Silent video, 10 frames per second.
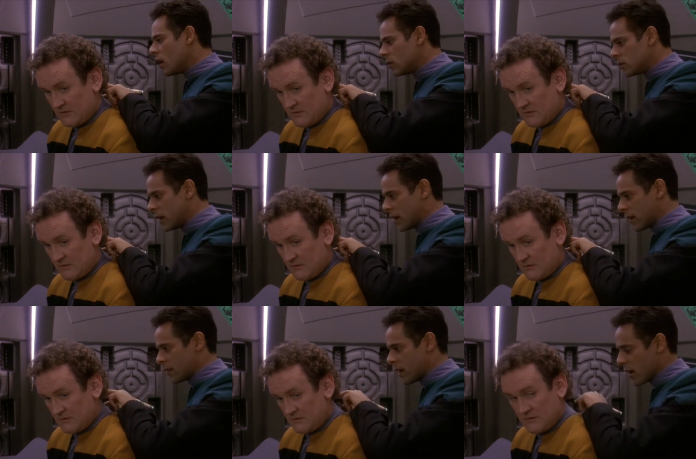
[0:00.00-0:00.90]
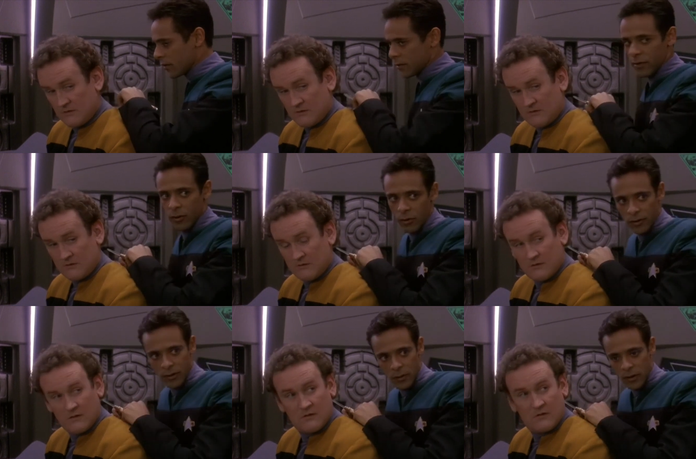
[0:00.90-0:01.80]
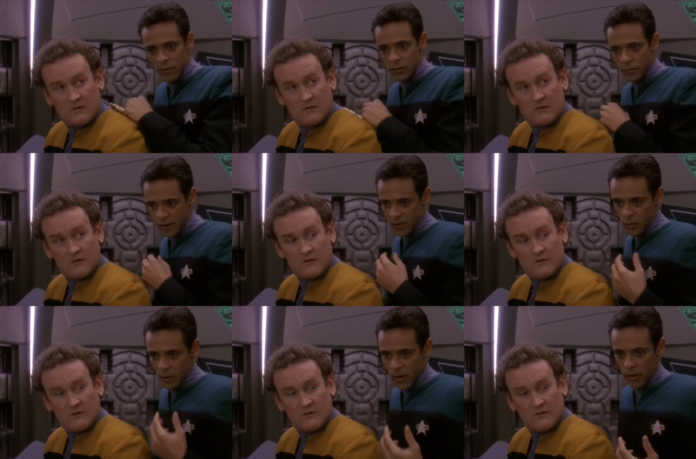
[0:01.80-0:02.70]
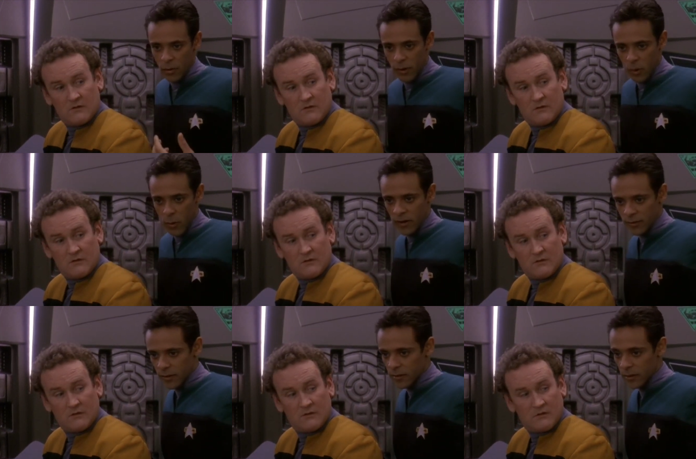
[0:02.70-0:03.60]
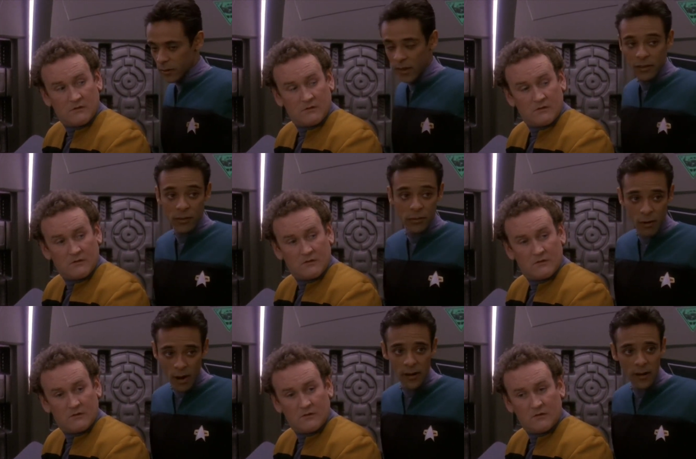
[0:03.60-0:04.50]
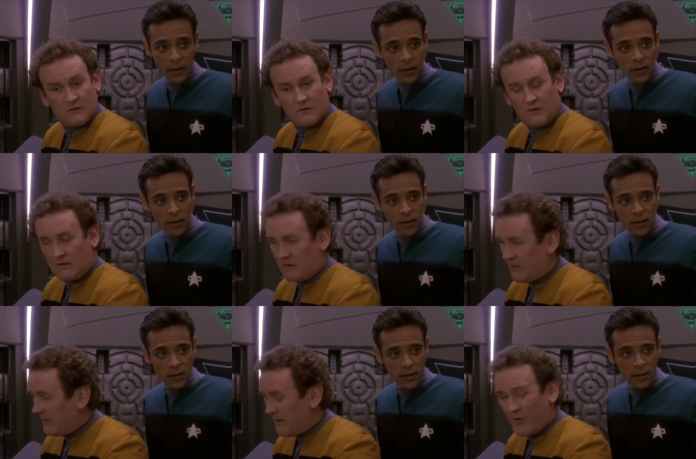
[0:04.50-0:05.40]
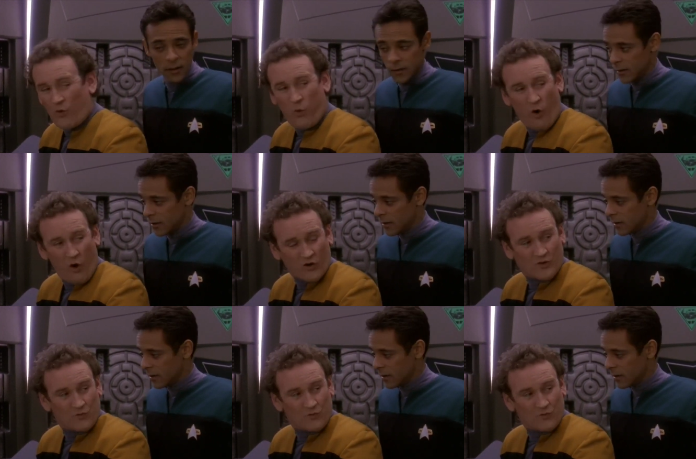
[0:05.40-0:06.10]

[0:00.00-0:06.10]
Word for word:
Speaker 1: Only as a last resort. I mean, if he's reasonable about your request, there's no need to strike. Quark